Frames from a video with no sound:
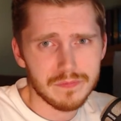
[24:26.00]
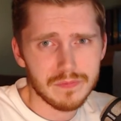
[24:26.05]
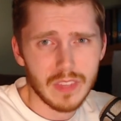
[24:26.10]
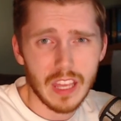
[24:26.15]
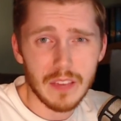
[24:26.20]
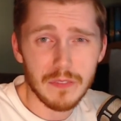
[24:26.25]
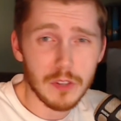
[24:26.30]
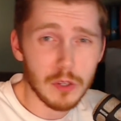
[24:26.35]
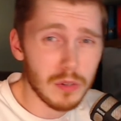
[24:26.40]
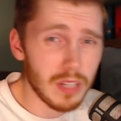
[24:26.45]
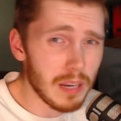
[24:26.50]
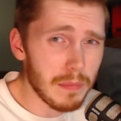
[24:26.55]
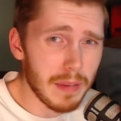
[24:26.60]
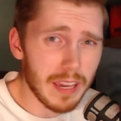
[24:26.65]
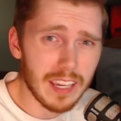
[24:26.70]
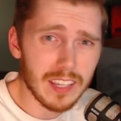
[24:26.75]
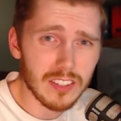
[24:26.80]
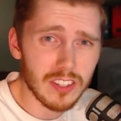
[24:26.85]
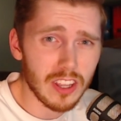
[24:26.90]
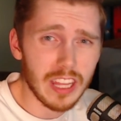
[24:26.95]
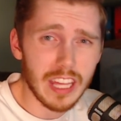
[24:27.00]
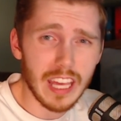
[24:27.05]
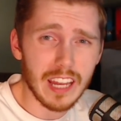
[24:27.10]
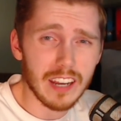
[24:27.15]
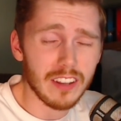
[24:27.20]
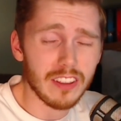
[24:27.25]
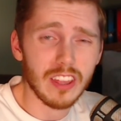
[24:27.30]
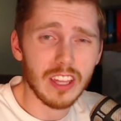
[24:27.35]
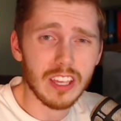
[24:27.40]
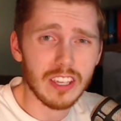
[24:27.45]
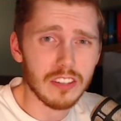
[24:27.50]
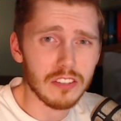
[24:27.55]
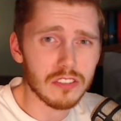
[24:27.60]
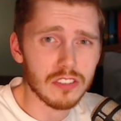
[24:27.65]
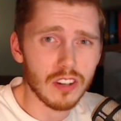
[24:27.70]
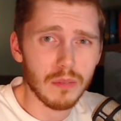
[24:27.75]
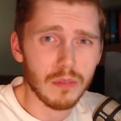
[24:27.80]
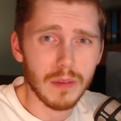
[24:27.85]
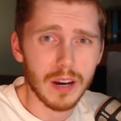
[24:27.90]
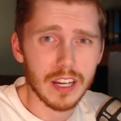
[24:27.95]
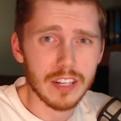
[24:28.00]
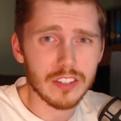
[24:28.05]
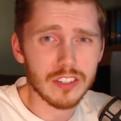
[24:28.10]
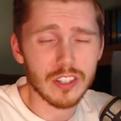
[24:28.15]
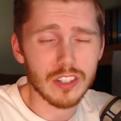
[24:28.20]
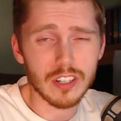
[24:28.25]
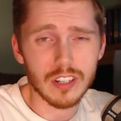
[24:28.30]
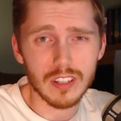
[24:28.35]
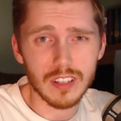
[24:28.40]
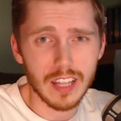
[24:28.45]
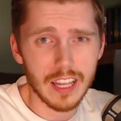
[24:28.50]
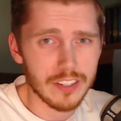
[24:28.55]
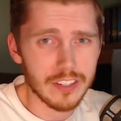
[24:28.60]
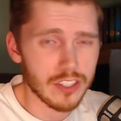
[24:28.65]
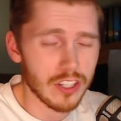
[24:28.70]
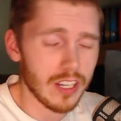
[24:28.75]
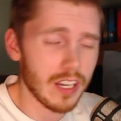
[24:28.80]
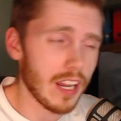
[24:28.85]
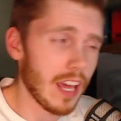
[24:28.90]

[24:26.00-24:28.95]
If you did make it to the end, thank you so much. You're a legend.